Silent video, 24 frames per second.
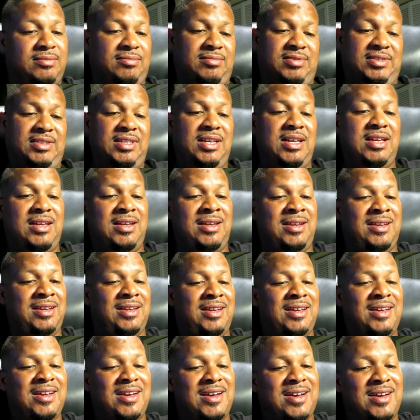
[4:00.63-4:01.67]

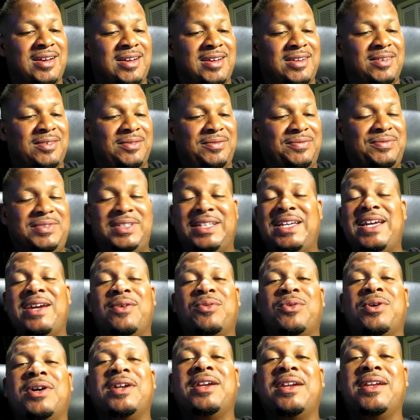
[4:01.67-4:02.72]
see,
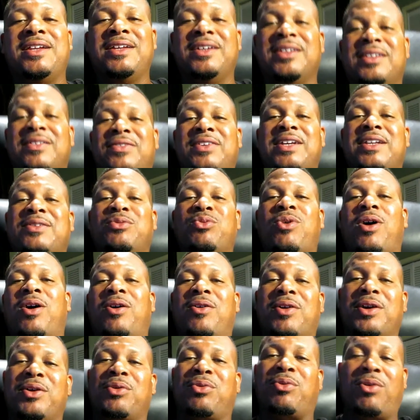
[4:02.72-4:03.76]
forget what it is. If it's
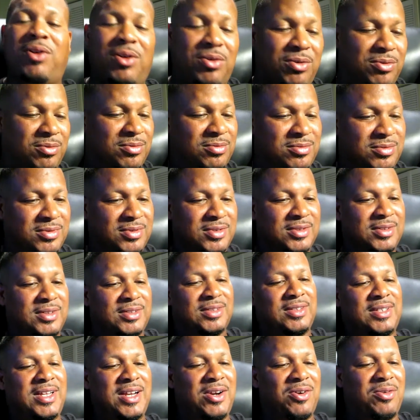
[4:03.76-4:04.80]
wrong, it's wrong.
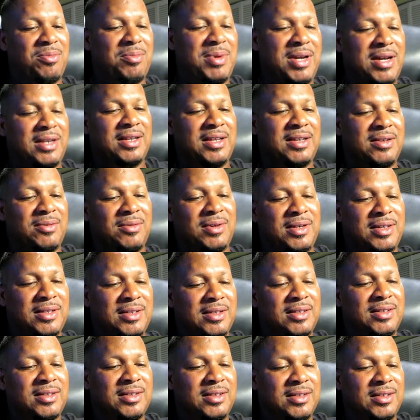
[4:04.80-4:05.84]
It don't matter anyway.
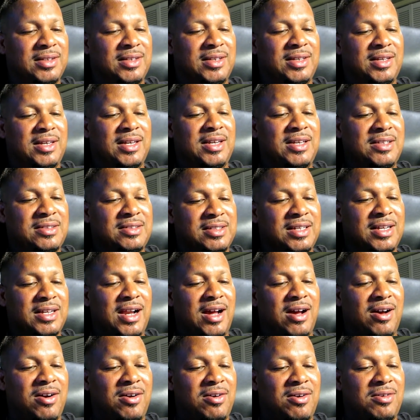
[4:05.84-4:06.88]
He said
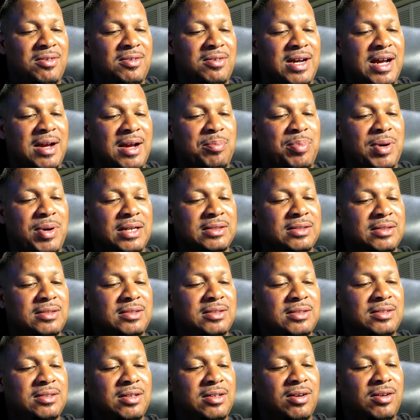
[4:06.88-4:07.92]
all
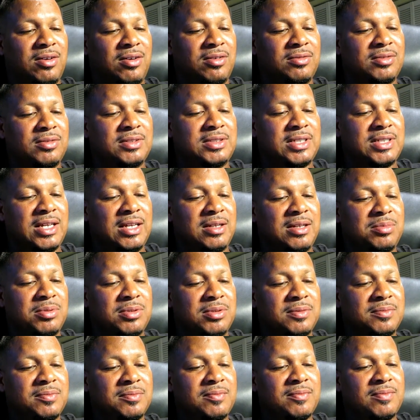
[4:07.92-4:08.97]
hypotheses are on the
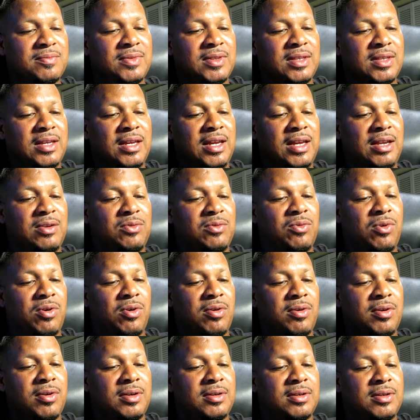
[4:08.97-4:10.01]
table and
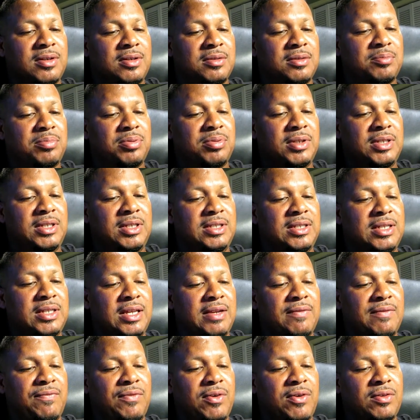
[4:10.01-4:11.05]
warrant complete
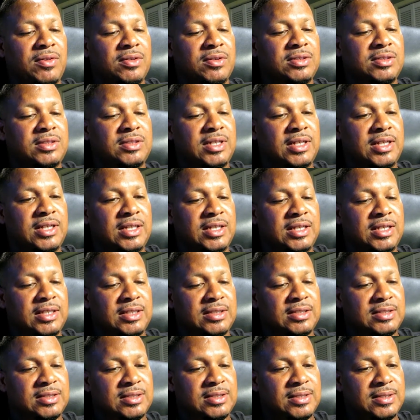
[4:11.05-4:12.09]
and further
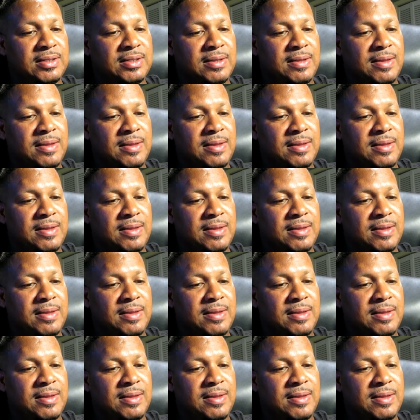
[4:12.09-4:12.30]
studies.